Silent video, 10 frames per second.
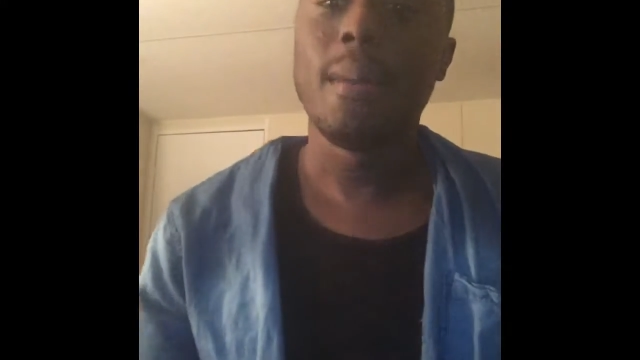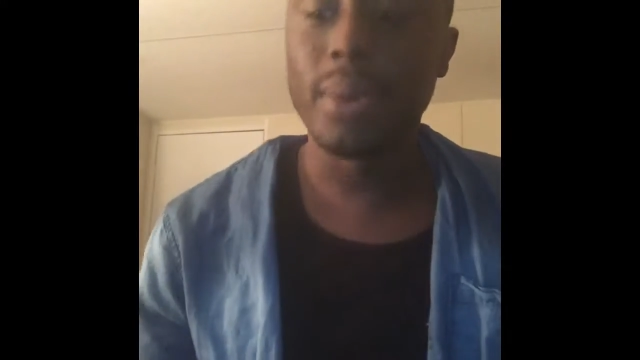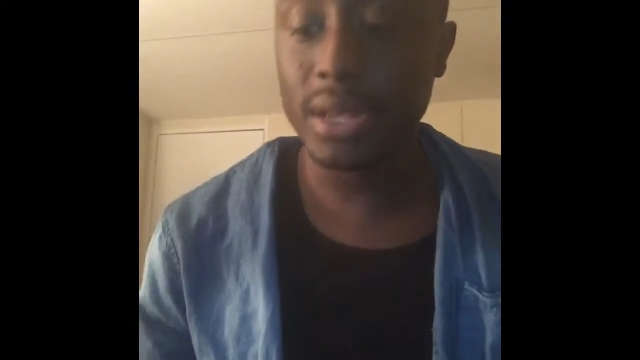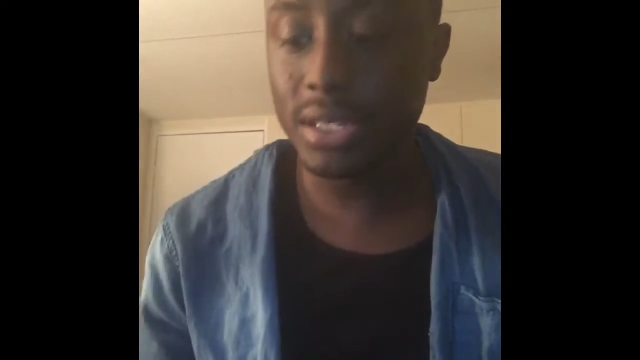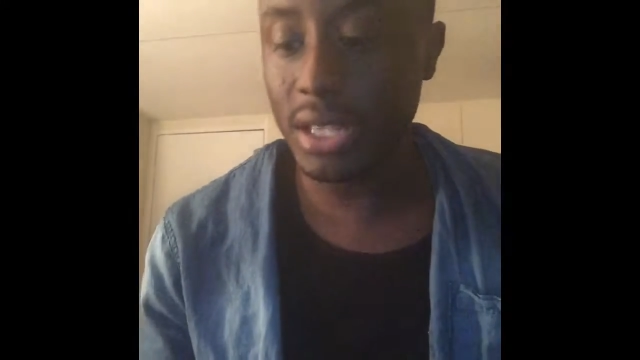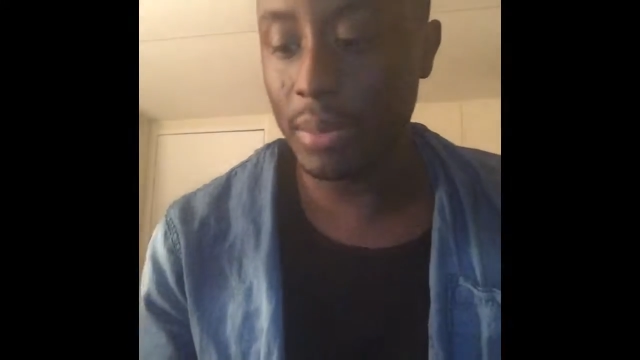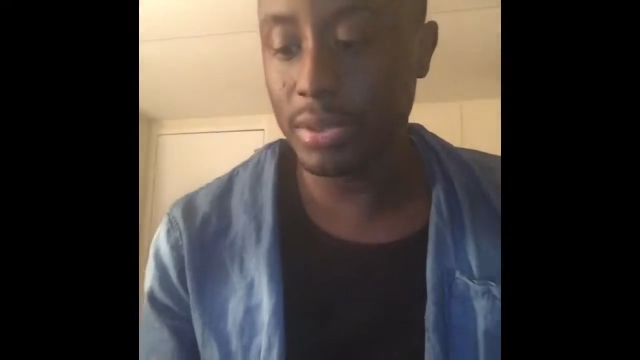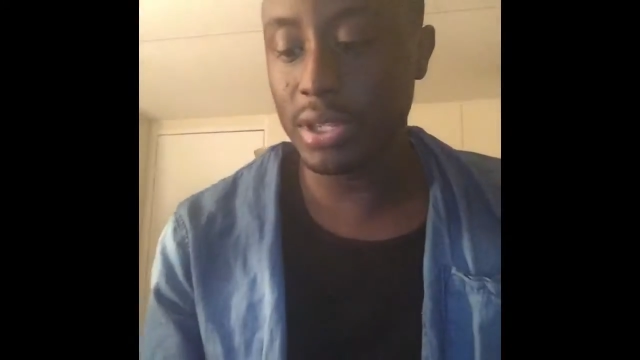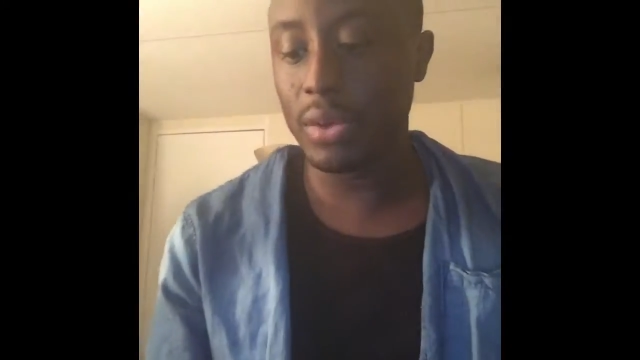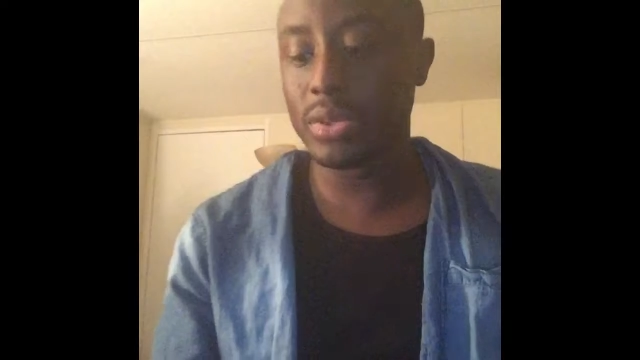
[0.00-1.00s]
But this
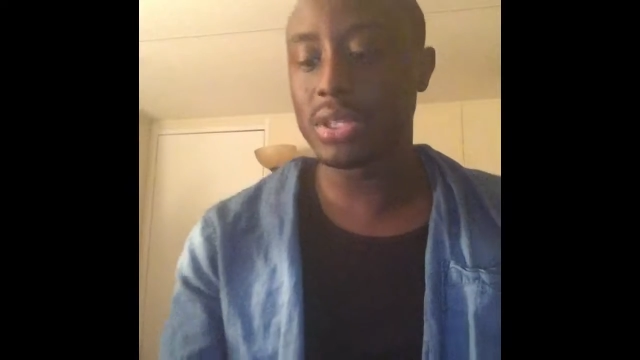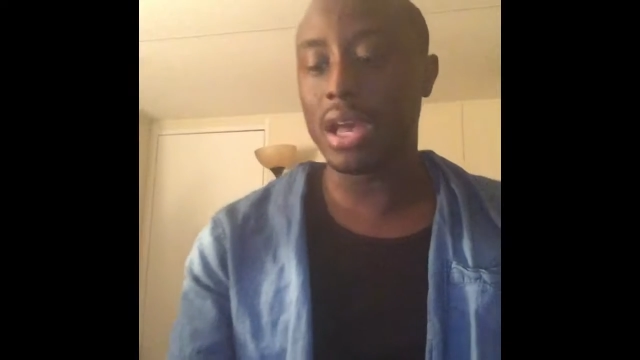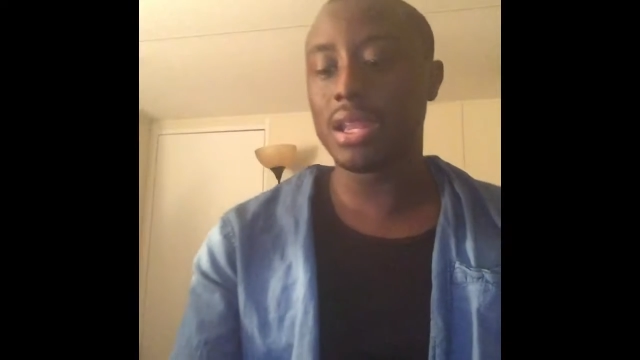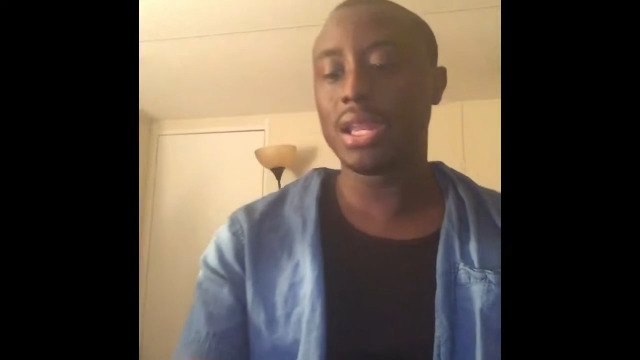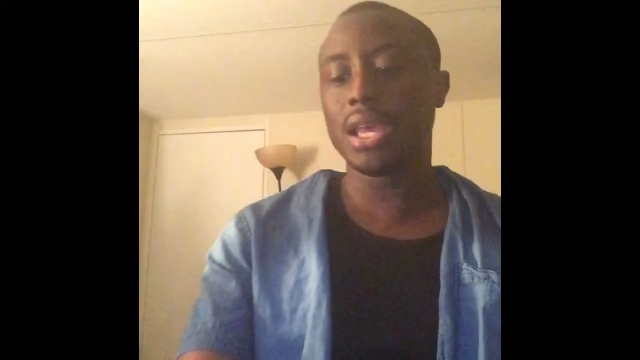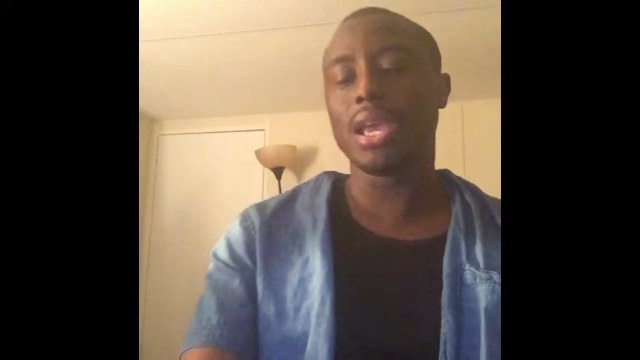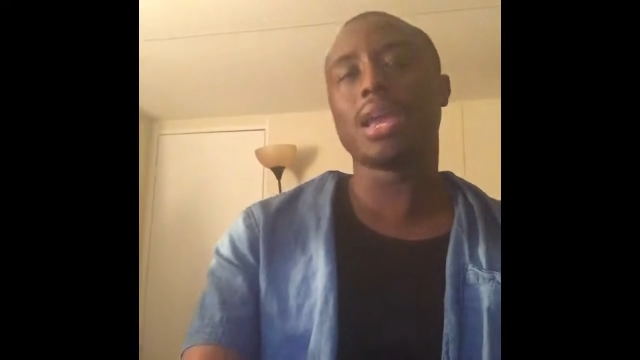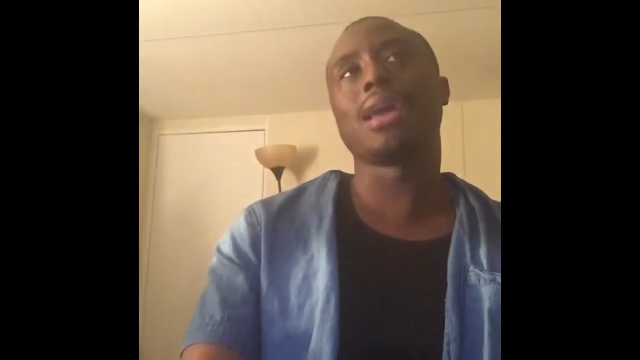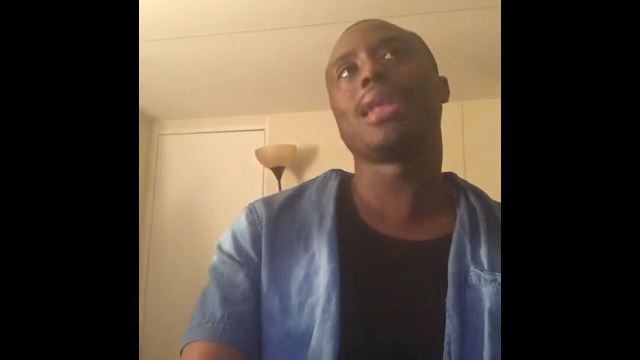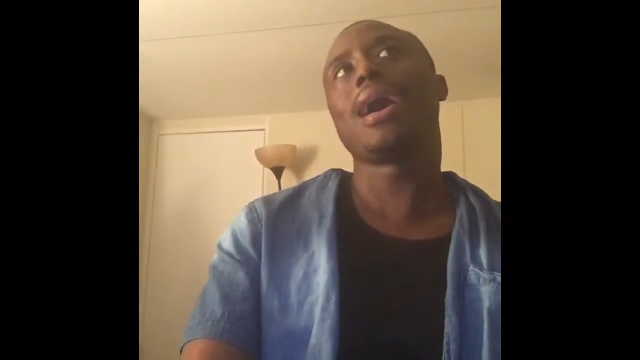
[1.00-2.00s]
episode was kind of
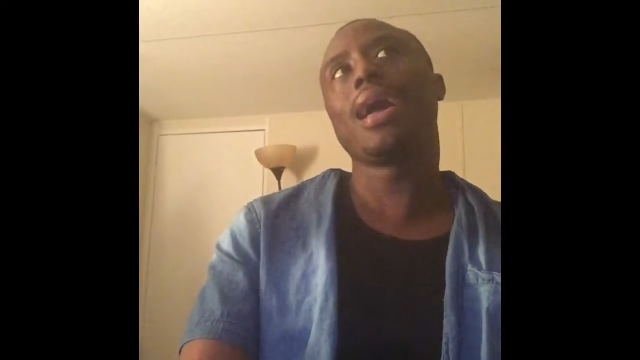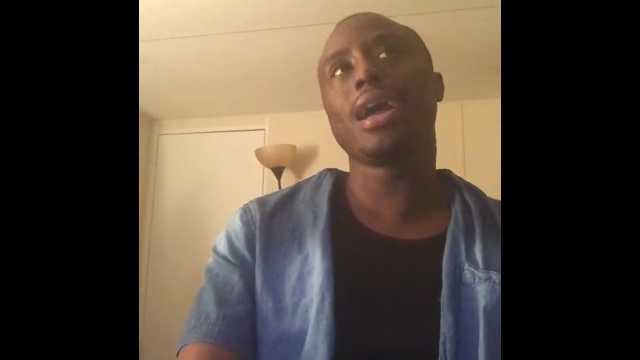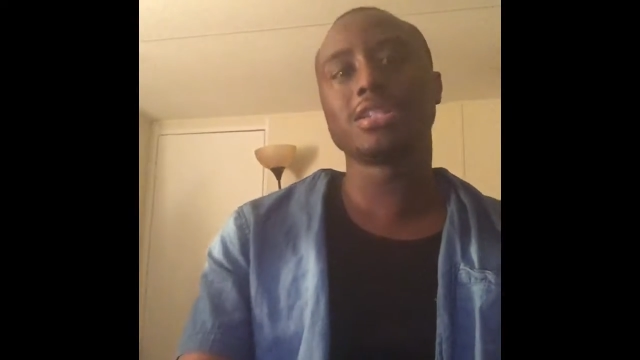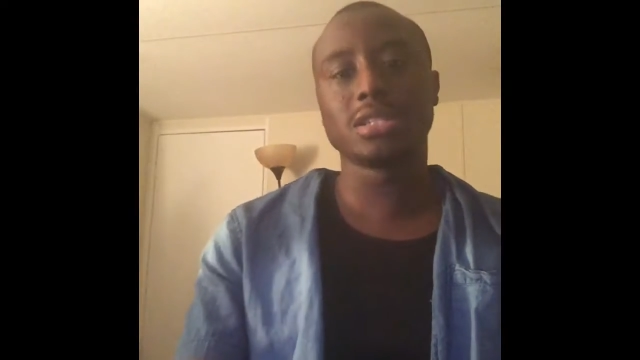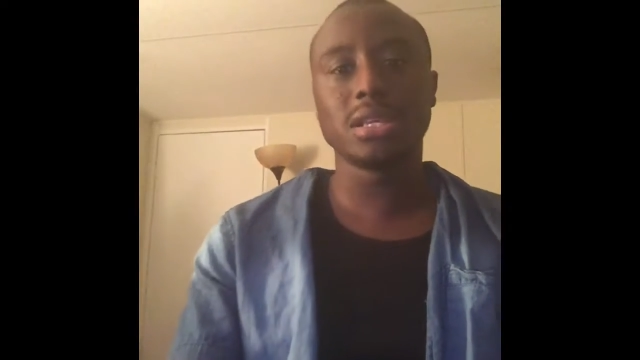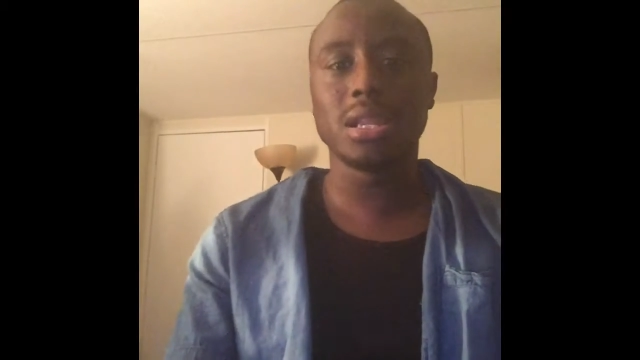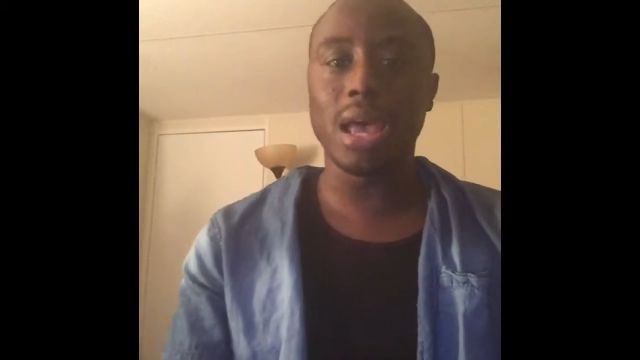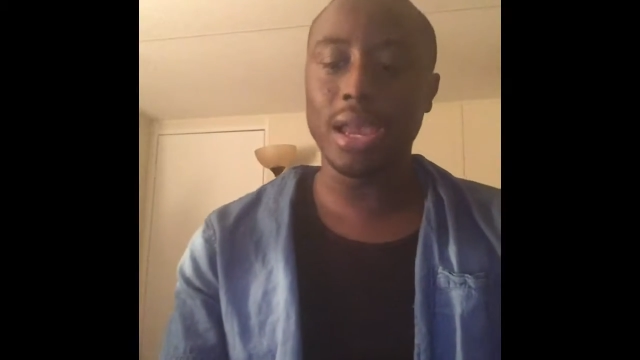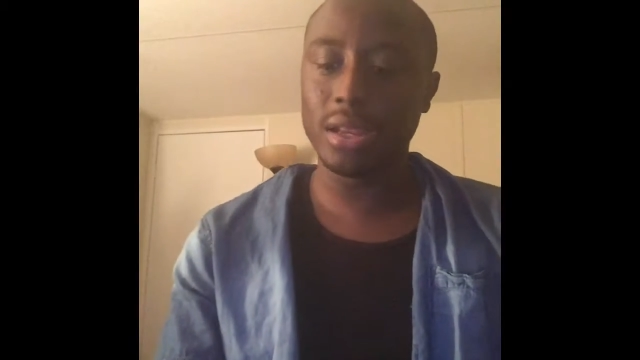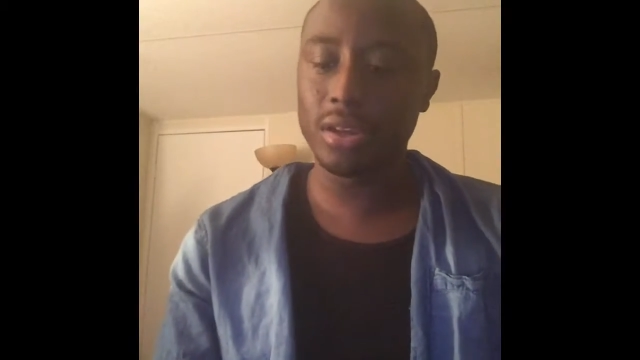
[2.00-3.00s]
lit, and I actually
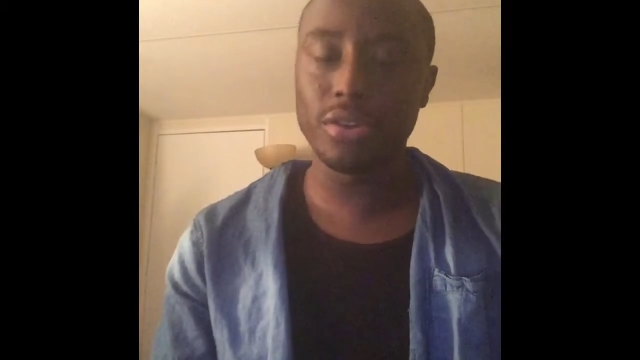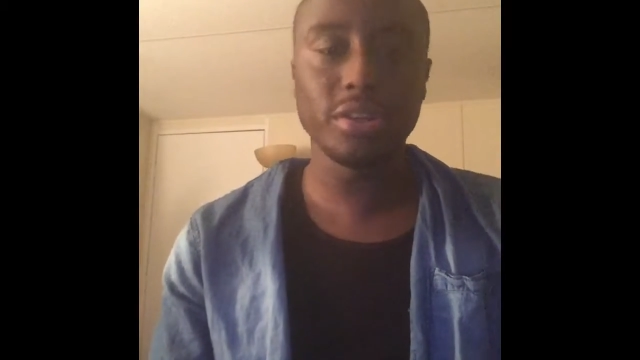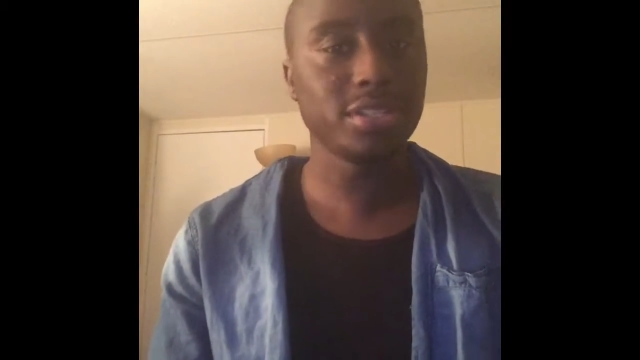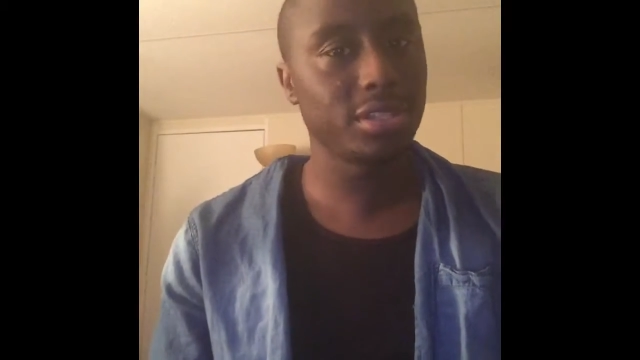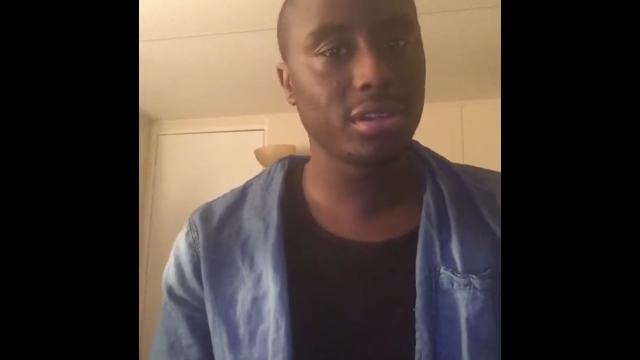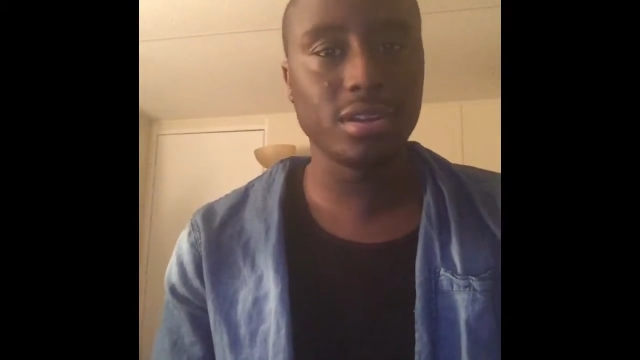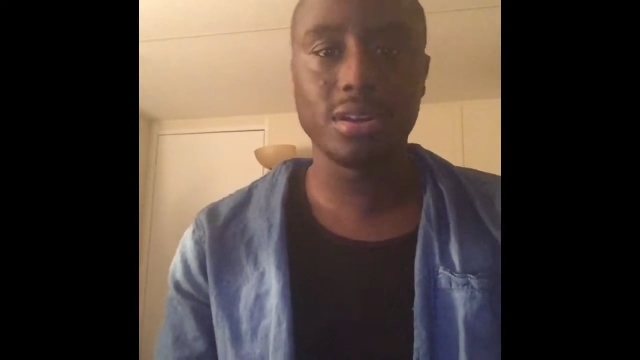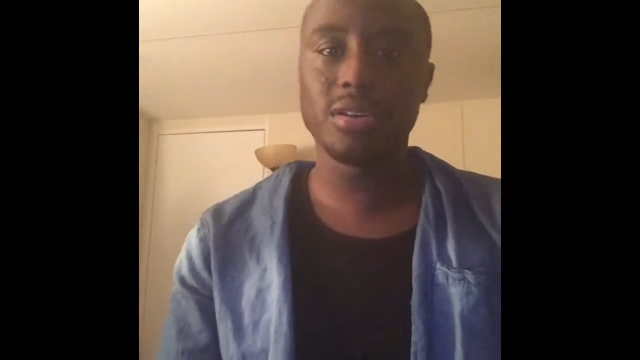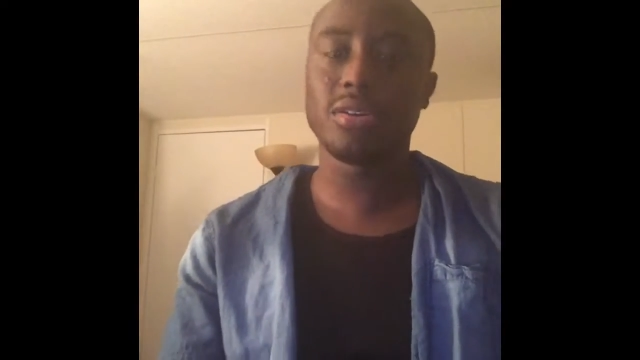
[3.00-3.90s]
like the Kristen girl.